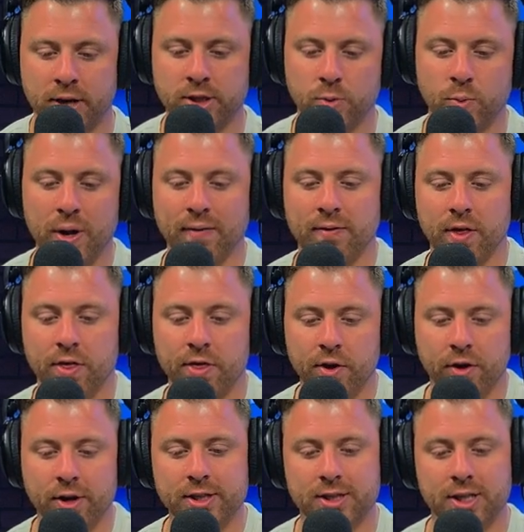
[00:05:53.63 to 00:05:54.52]
So we have a
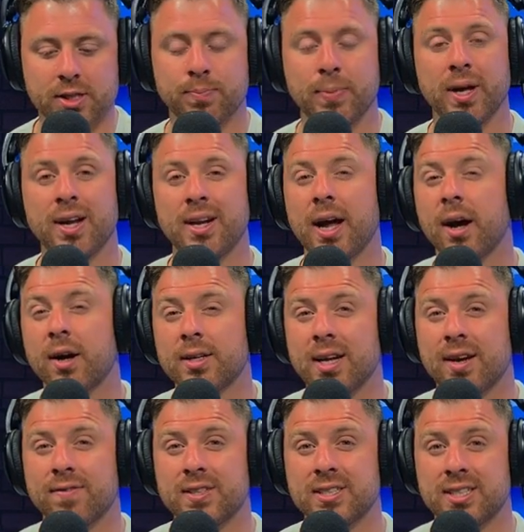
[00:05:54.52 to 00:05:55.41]
$36 billion
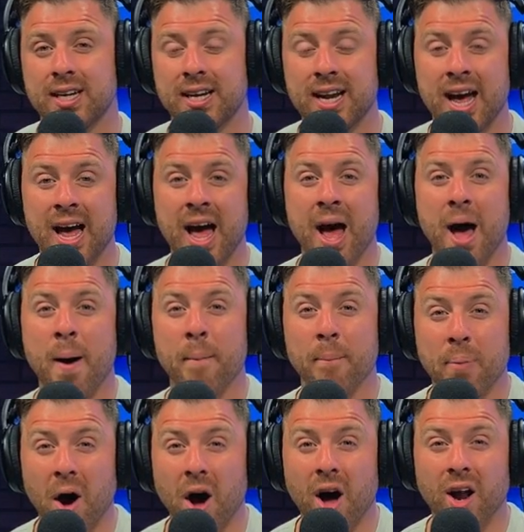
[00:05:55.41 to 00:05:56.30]
deficit,
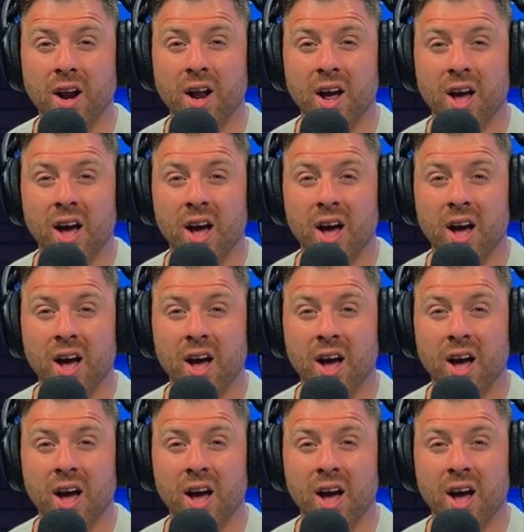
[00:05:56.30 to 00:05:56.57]
but